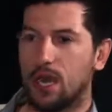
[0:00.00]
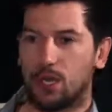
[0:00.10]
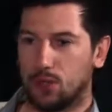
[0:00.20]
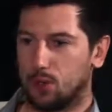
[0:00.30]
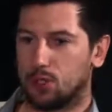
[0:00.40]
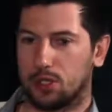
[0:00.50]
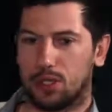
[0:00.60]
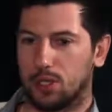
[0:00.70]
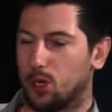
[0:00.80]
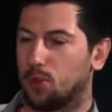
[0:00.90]

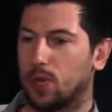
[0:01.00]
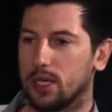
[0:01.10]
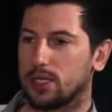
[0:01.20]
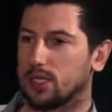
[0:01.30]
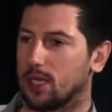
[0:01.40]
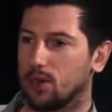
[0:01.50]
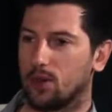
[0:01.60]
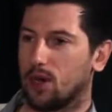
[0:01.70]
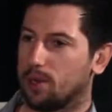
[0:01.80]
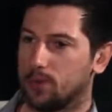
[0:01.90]
usually prices can
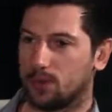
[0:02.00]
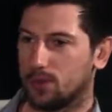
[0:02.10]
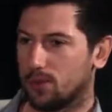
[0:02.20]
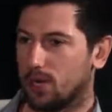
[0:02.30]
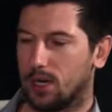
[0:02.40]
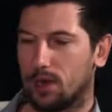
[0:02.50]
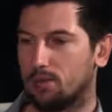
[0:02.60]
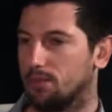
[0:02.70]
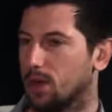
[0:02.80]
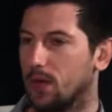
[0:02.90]
go up to
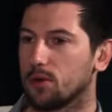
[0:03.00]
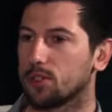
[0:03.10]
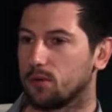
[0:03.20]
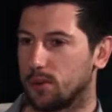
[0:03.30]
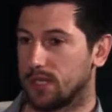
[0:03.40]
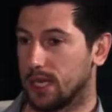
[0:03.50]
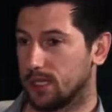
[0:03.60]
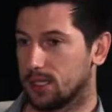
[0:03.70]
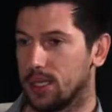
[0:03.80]
hundreds of percent.